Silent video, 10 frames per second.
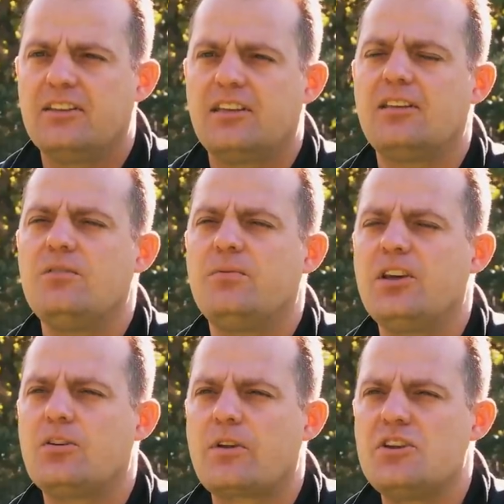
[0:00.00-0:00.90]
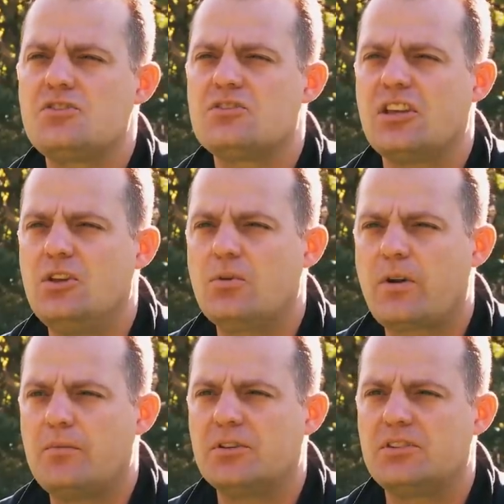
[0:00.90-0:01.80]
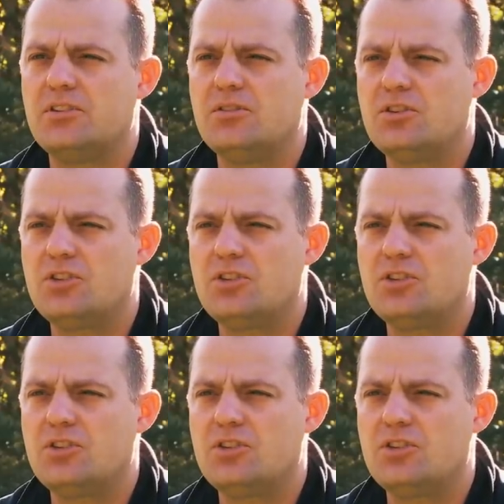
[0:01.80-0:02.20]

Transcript: the configurations that you were able to,